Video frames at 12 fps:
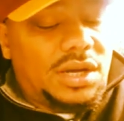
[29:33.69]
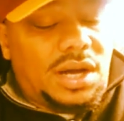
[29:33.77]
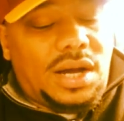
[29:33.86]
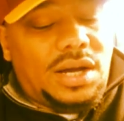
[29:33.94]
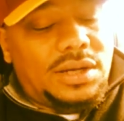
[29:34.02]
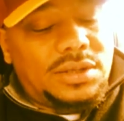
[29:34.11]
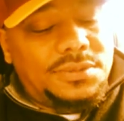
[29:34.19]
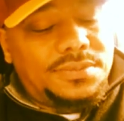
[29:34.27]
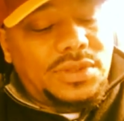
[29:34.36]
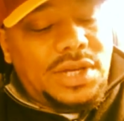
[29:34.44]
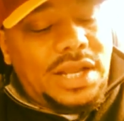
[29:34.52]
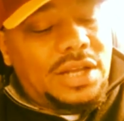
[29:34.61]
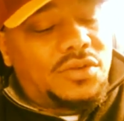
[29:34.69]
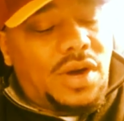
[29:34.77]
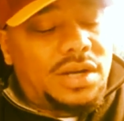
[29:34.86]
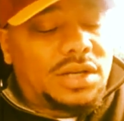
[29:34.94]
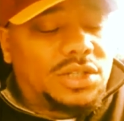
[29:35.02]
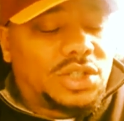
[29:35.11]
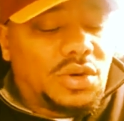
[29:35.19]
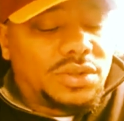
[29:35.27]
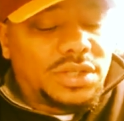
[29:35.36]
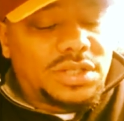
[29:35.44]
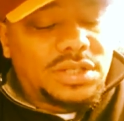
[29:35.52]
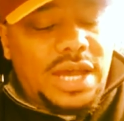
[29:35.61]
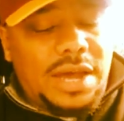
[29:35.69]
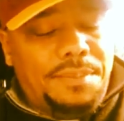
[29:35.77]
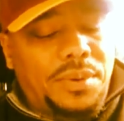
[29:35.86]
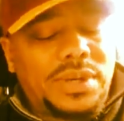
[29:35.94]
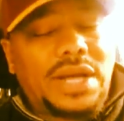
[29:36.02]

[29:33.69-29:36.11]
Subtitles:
Electronica chose a sample